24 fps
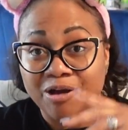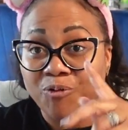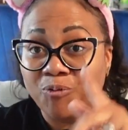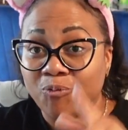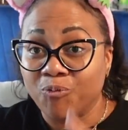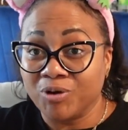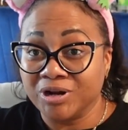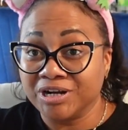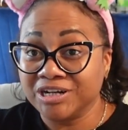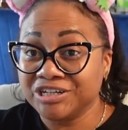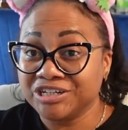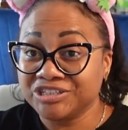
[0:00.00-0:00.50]

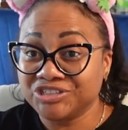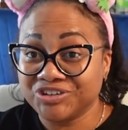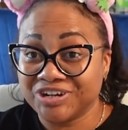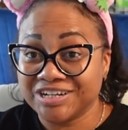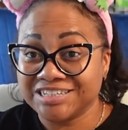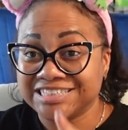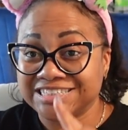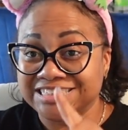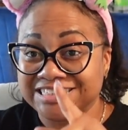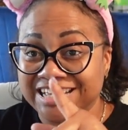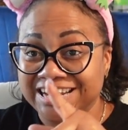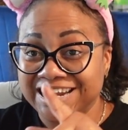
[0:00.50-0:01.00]
One of the
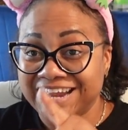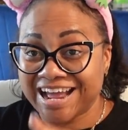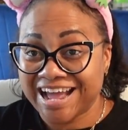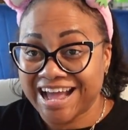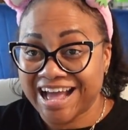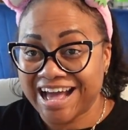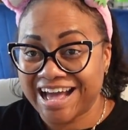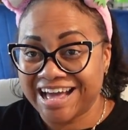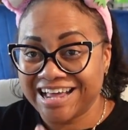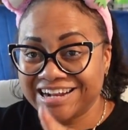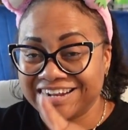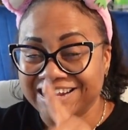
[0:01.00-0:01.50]
dresses that I
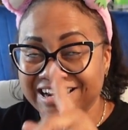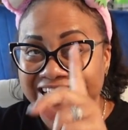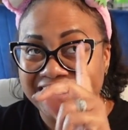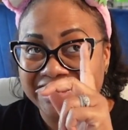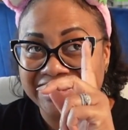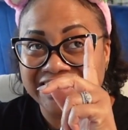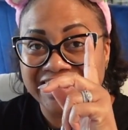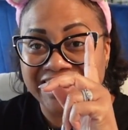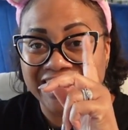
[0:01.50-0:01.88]
had in